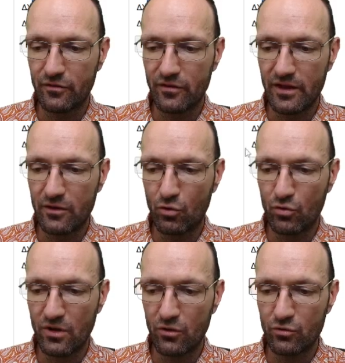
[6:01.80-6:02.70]
I go
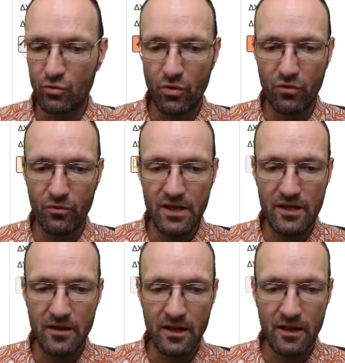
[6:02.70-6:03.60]
down to
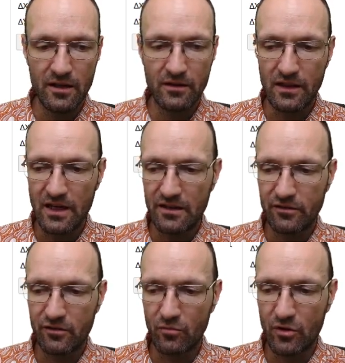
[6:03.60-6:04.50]
3, the line
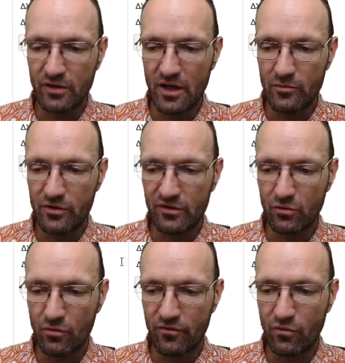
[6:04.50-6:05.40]
somehow doubles.
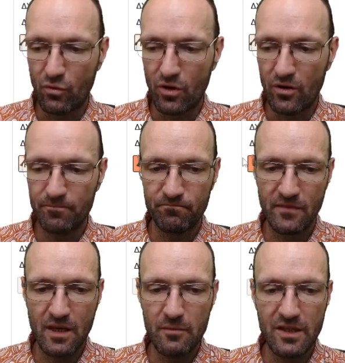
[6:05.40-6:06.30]
So 4,
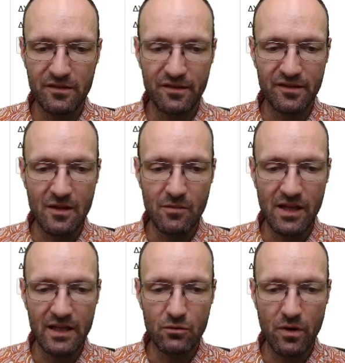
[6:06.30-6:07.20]
I mean, it's the same
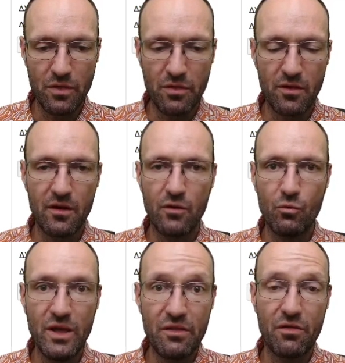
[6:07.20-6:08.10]
line
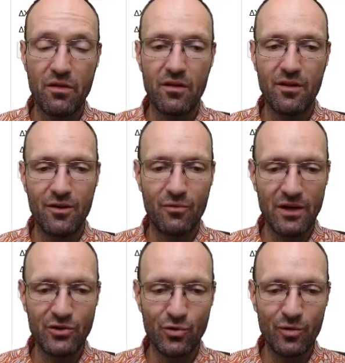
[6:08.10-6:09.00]
width.
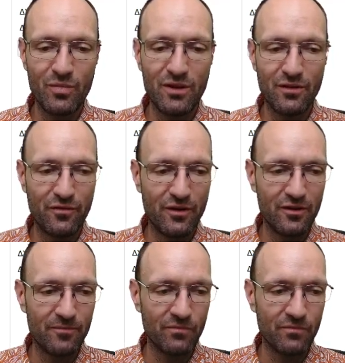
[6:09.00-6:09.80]
Why should it be different?